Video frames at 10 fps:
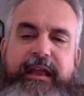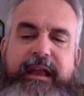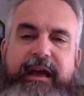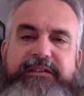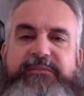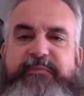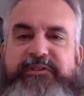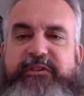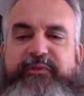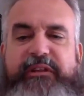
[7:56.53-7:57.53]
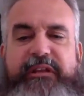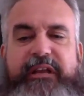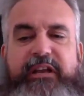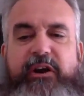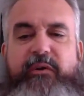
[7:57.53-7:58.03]
and not specifically
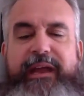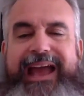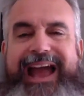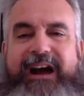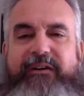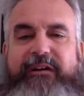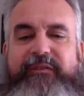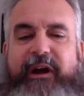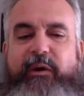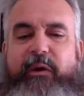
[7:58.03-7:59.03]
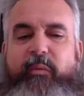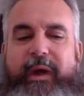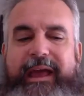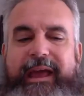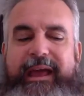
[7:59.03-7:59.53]
going out of our
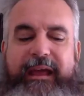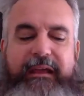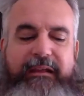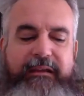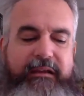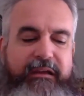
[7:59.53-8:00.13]
way